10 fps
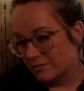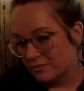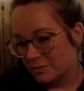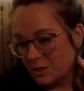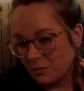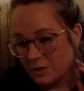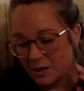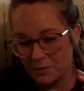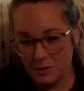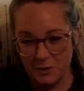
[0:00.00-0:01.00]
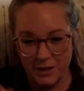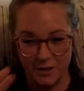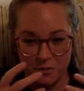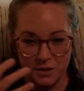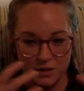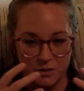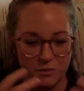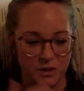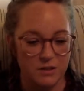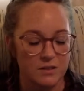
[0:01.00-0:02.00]
Sometimes when I read, the
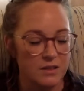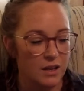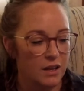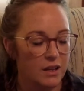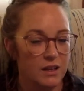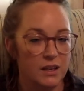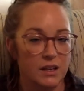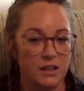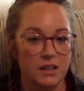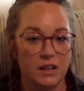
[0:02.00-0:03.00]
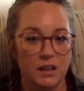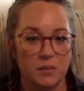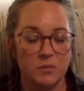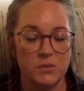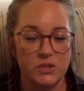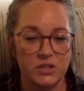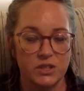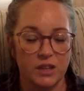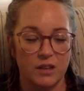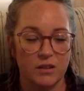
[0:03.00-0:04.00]
words kind of get mushed
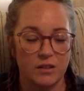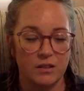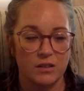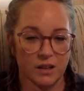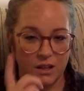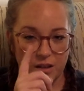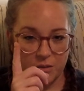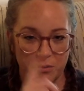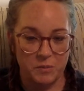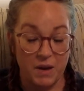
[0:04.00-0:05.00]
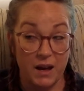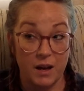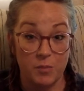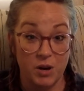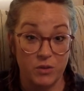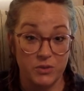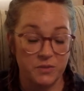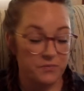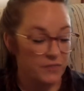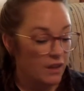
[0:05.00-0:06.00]
together with my eyeballs.
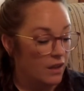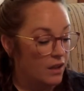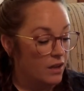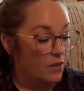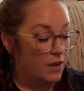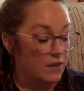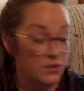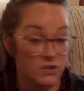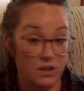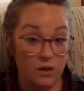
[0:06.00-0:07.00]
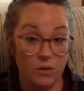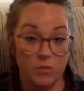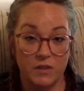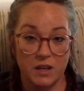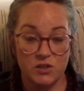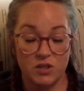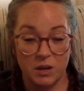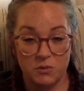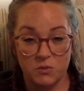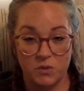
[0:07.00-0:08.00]
All right, so that's
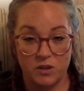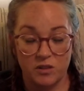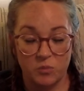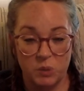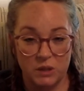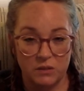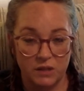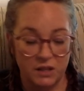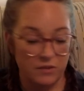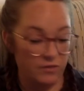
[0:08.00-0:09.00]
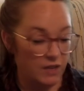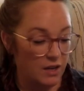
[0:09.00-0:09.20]
chapter 1 of Bloodleaf.